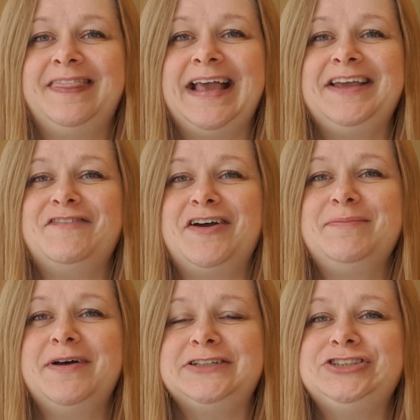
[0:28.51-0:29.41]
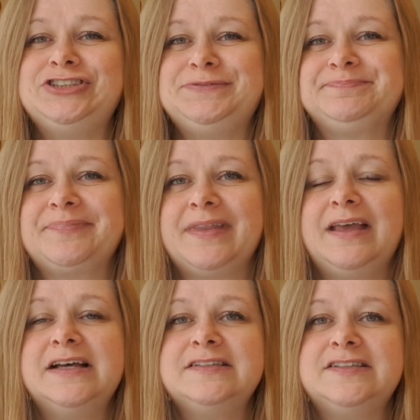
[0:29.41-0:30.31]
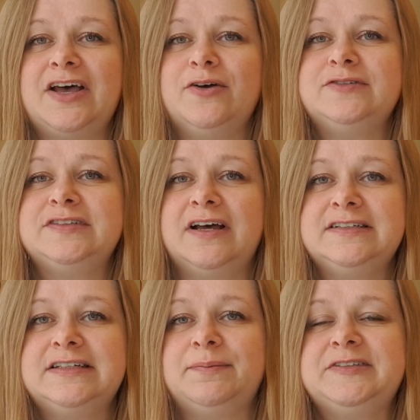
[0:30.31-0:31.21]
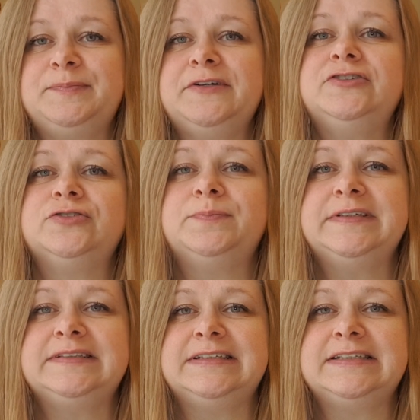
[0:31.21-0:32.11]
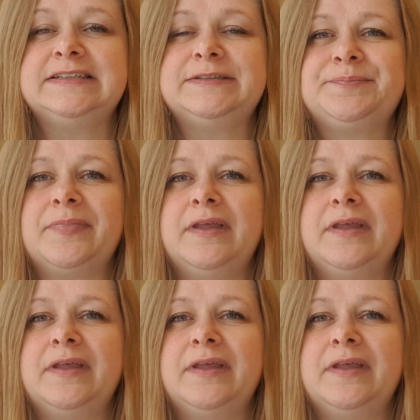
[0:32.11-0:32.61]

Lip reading: Thank you very much. So, starting up a spiritual business.